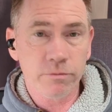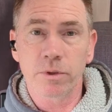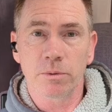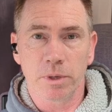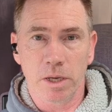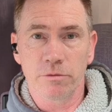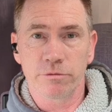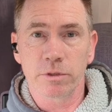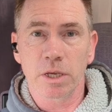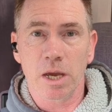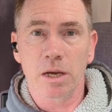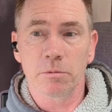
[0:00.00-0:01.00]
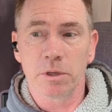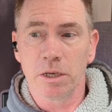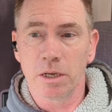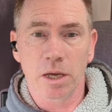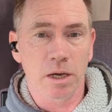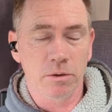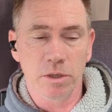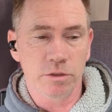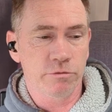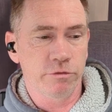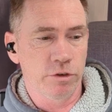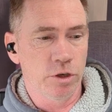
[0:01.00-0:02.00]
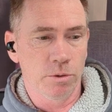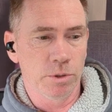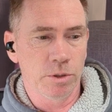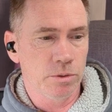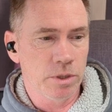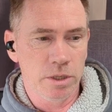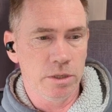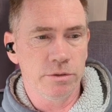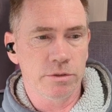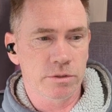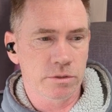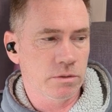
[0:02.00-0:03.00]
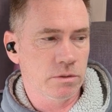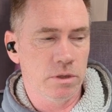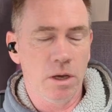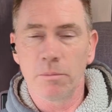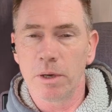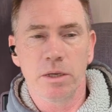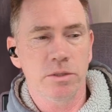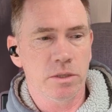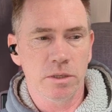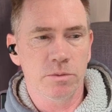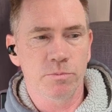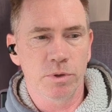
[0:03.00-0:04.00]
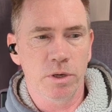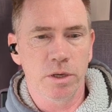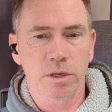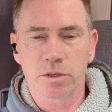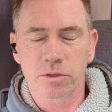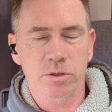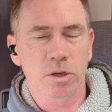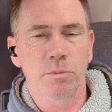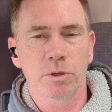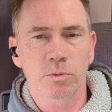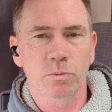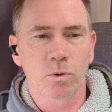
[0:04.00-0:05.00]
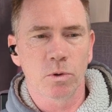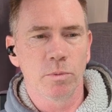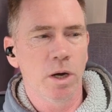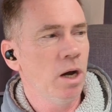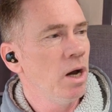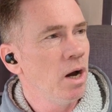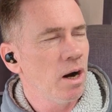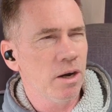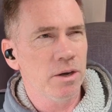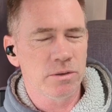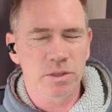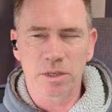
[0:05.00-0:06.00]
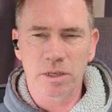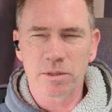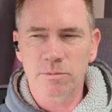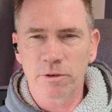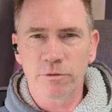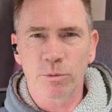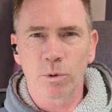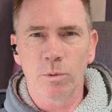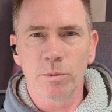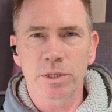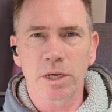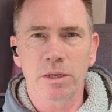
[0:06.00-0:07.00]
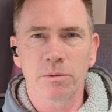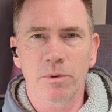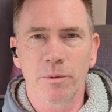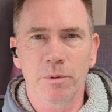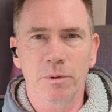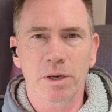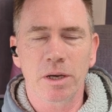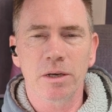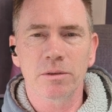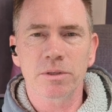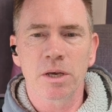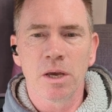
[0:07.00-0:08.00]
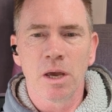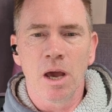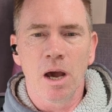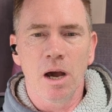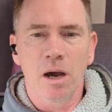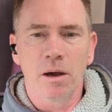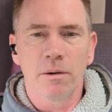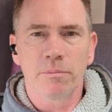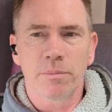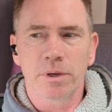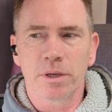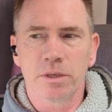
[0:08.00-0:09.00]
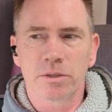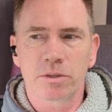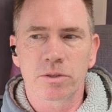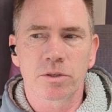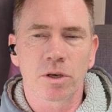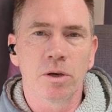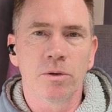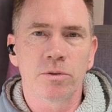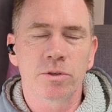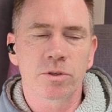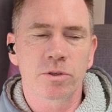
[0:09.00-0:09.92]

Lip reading: that we're getting from the cab heater now is phenomenal. It's amazing. It's brilliant. It's so much warmer. I know today's a bit of a warmer day than when we went out, but it's so